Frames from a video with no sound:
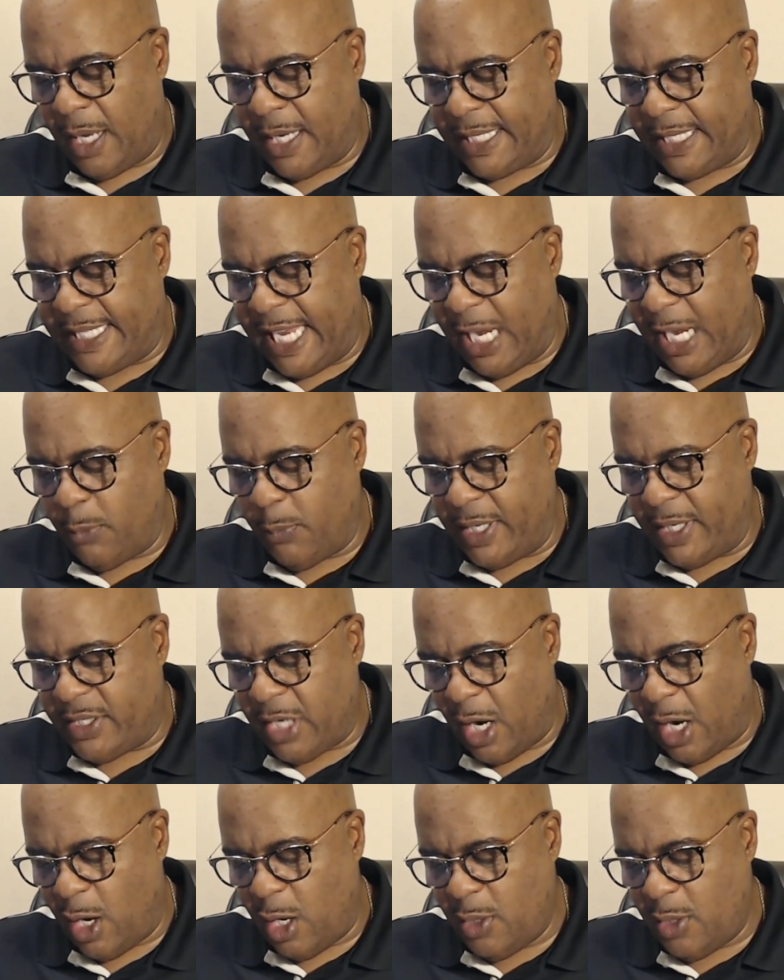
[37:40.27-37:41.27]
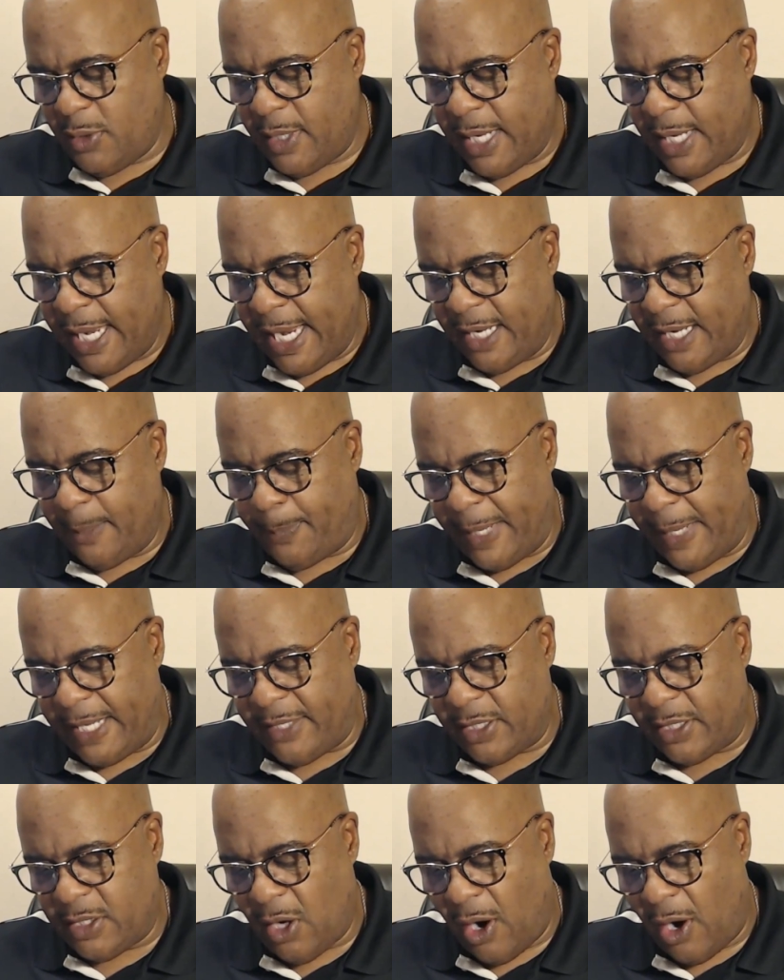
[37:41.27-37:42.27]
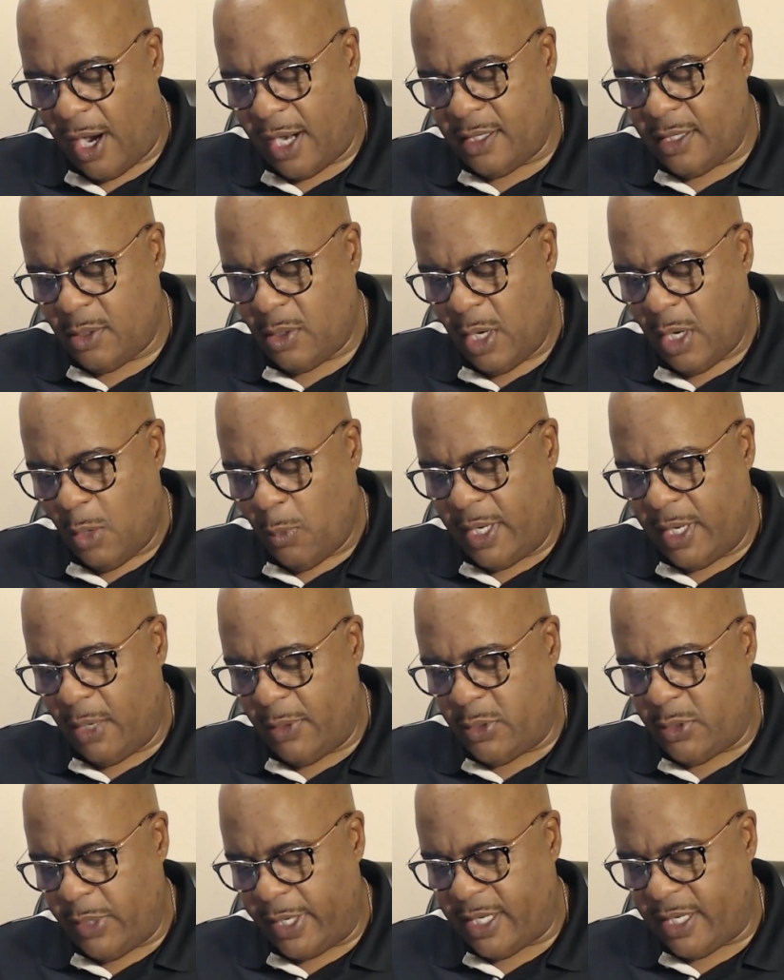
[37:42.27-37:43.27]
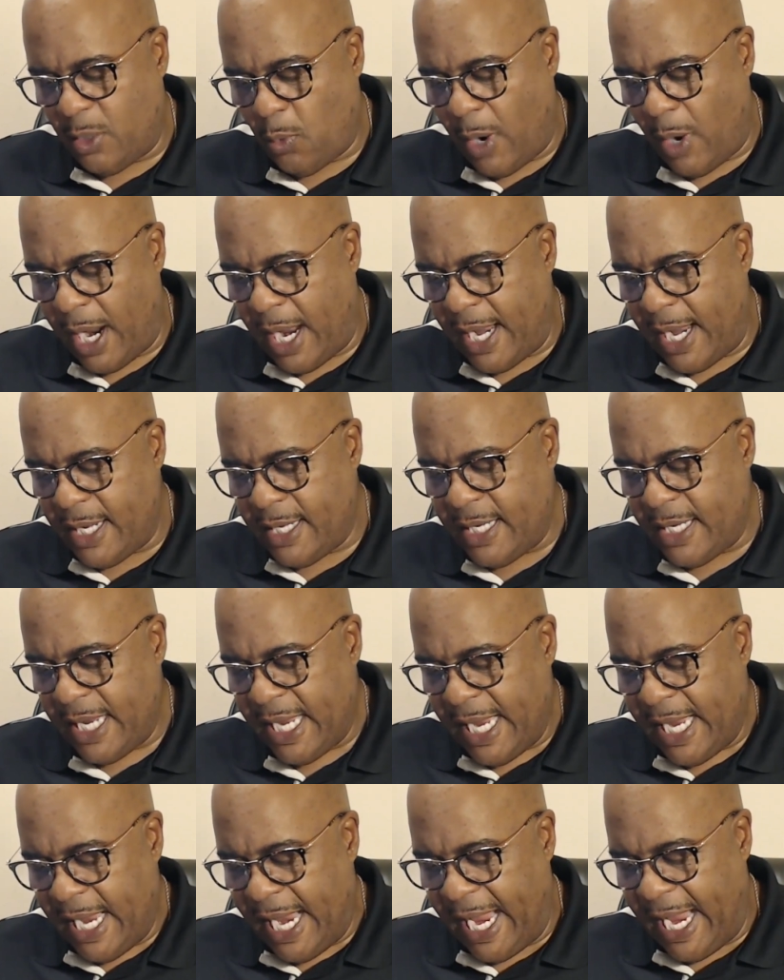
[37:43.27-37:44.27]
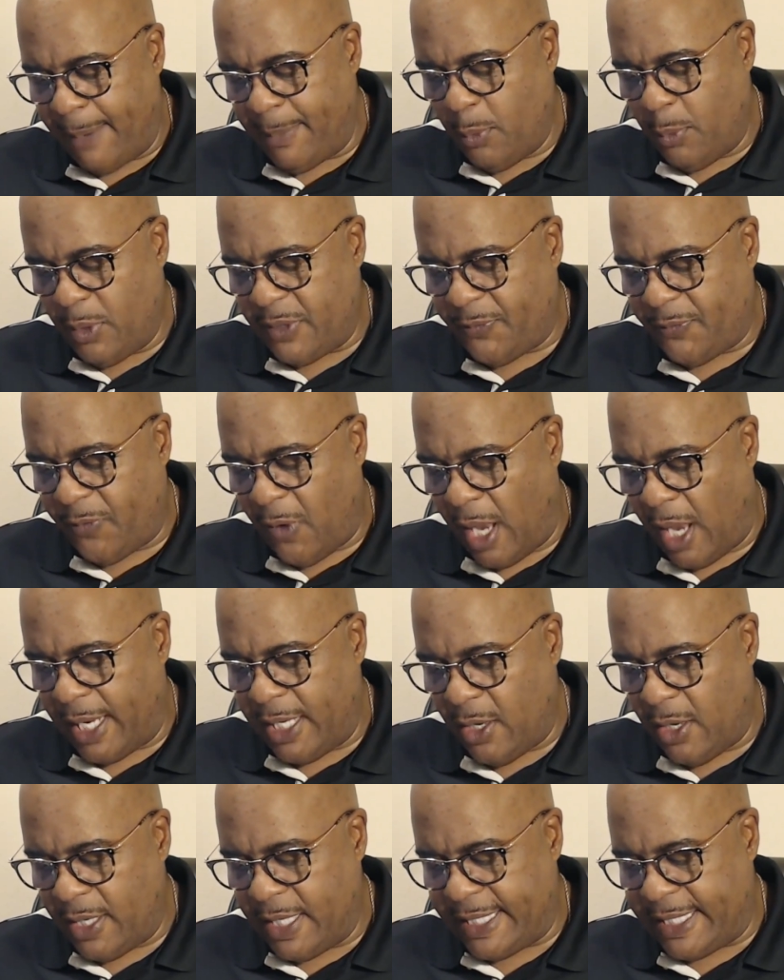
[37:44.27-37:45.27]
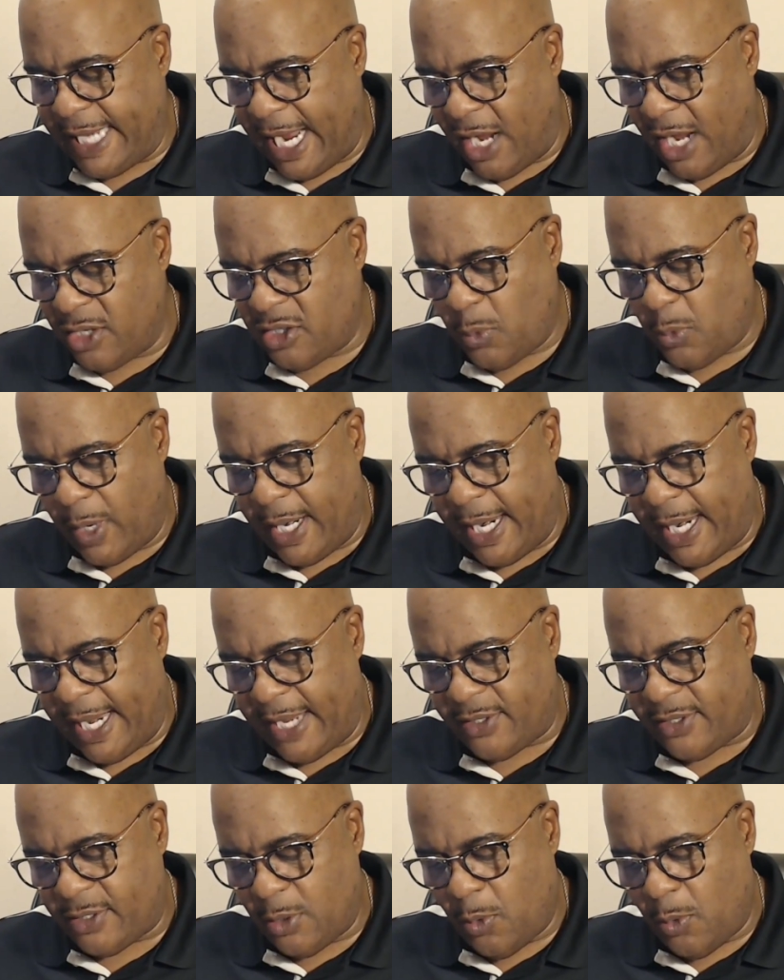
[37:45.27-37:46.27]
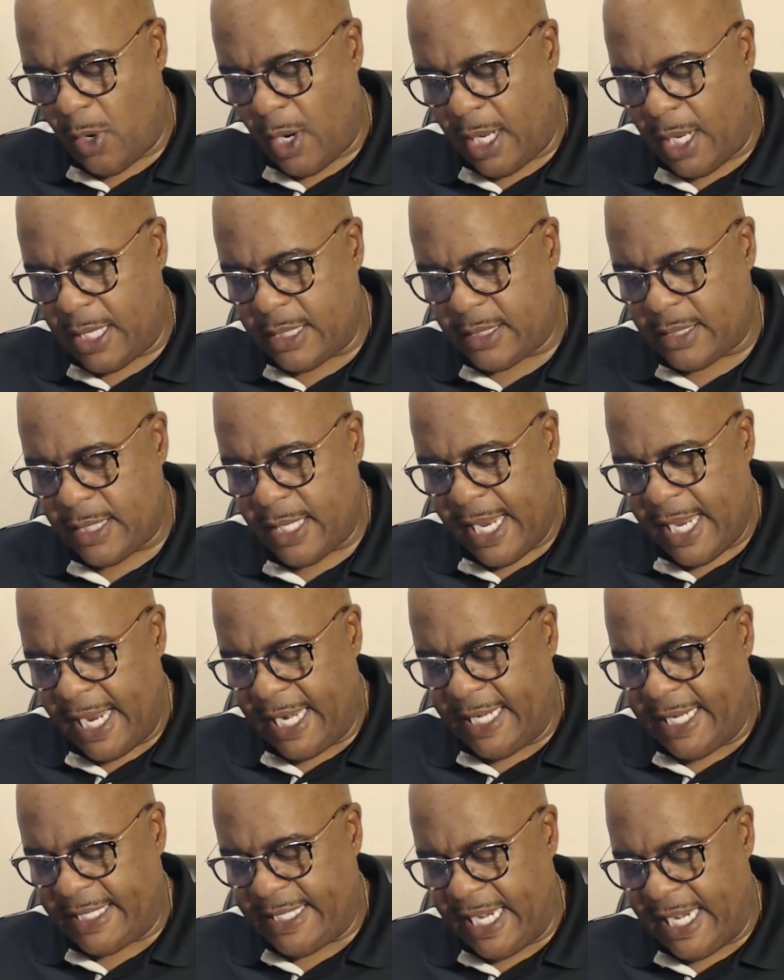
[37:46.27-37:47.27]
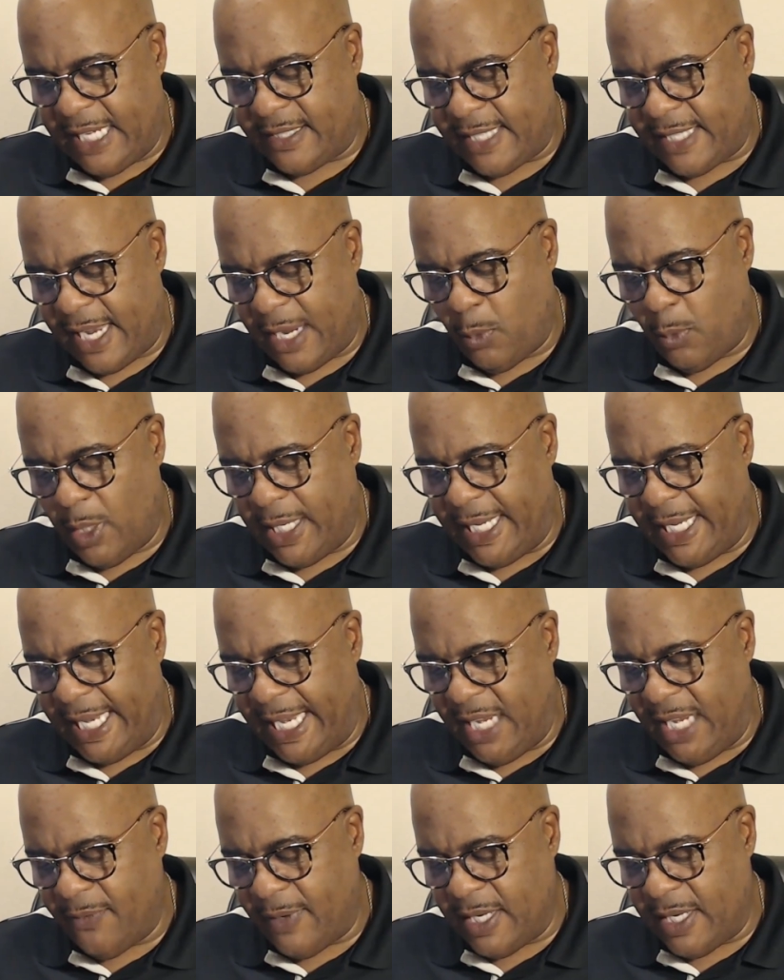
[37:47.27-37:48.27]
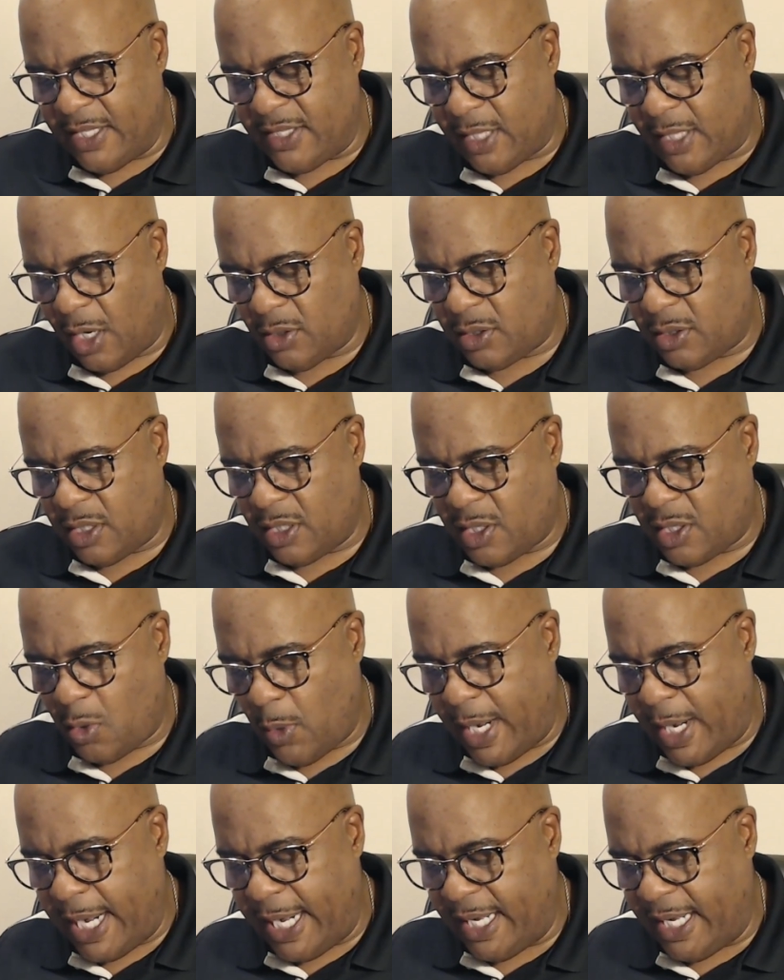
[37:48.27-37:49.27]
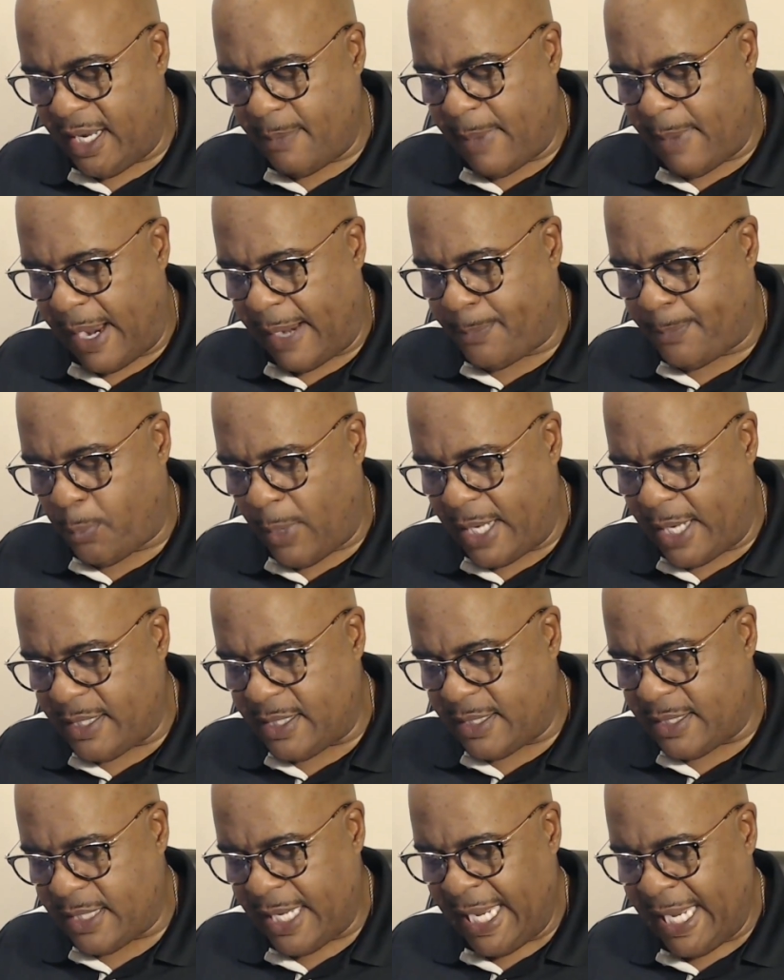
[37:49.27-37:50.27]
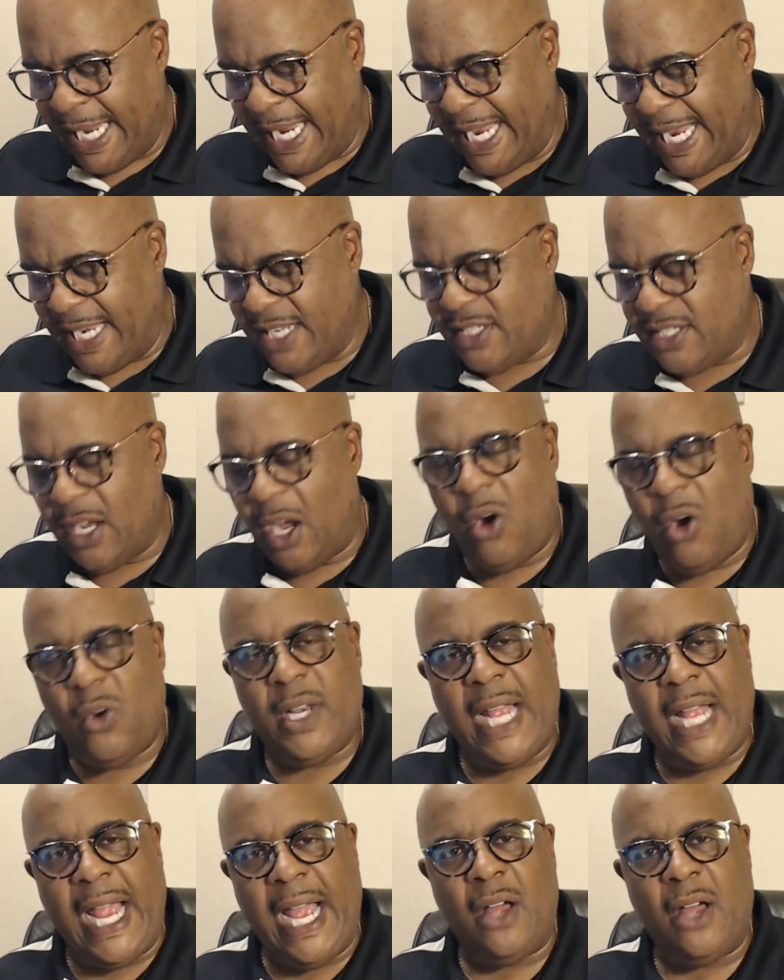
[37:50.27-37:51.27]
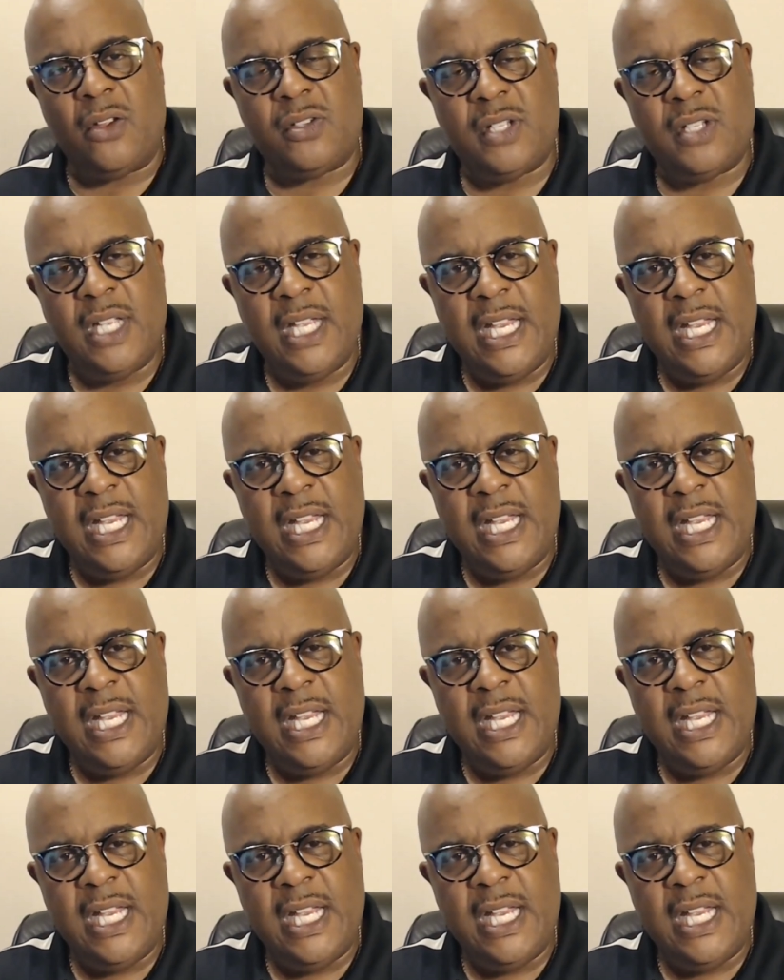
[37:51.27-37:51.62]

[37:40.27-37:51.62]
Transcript: king returned to the place of the garden where they were drinking wine. Haman was falling on the couch where Esther was, and the king said, will he even assault the queen in my presence in his own house?